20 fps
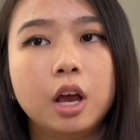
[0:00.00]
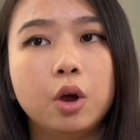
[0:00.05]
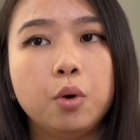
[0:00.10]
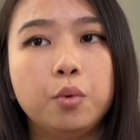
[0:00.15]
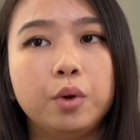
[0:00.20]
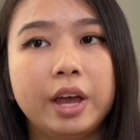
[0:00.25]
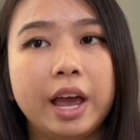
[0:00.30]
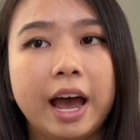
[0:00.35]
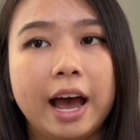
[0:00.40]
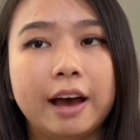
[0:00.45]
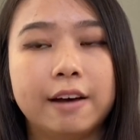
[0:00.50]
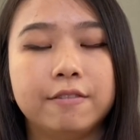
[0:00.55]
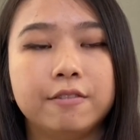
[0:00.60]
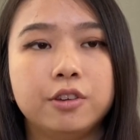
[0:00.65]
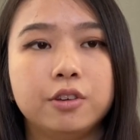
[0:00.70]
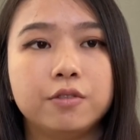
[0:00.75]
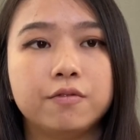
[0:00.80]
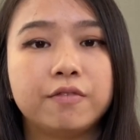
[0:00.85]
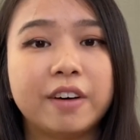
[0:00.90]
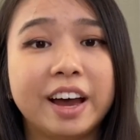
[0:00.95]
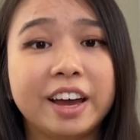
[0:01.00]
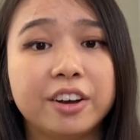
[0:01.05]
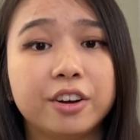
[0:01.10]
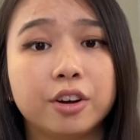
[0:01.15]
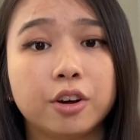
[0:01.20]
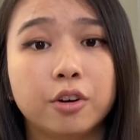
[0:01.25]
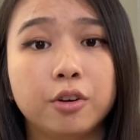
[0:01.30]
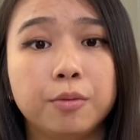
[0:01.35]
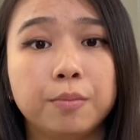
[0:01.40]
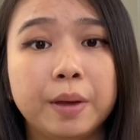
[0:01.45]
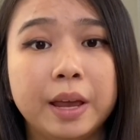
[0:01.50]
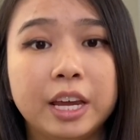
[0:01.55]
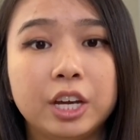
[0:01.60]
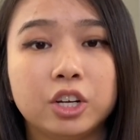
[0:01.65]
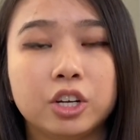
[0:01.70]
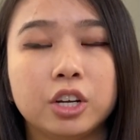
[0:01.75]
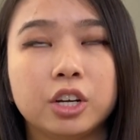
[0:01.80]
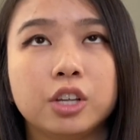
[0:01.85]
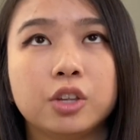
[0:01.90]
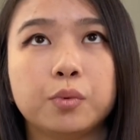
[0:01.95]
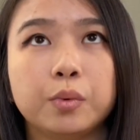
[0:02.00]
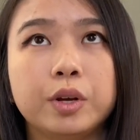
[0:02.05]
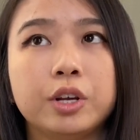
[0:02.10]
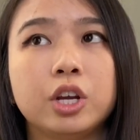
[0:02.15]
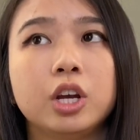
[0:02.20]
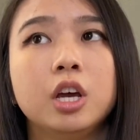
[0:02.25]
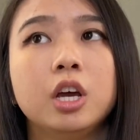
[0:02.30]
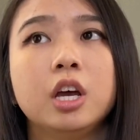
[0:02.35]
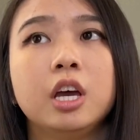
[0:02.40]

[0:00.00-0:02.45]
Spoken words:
we have to find our own patients, which